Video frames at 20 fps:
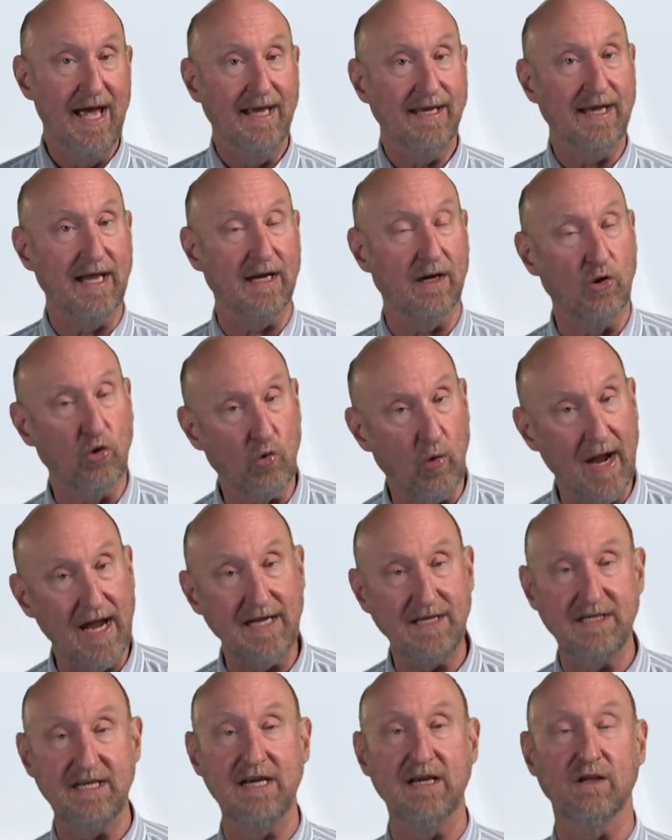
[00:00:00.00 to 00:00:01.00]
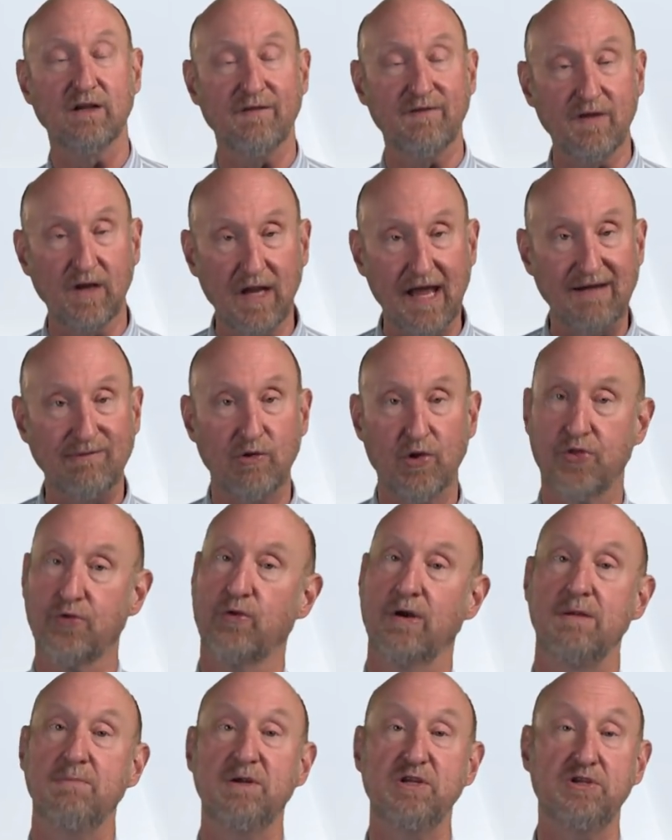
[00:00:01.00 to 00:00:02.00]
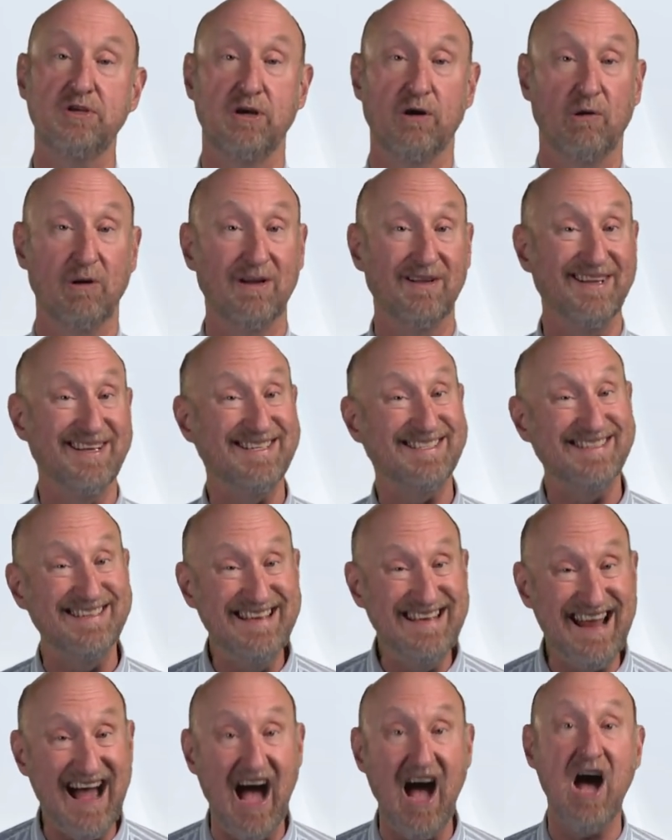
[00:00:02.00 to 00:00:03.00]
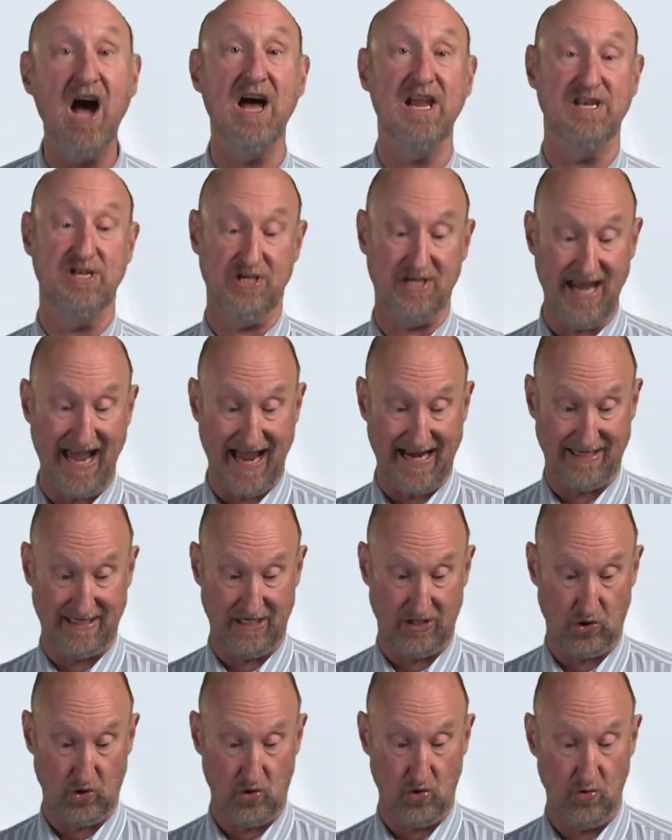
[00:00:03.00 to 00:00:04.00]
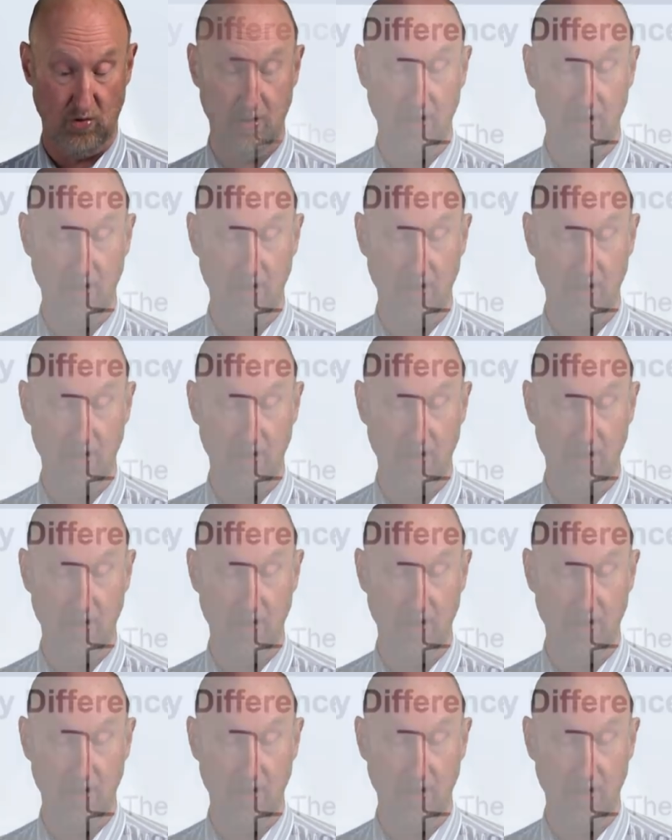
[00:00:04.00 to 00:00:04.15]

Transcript: Yet a great deal of the Level 3 material is non-technical.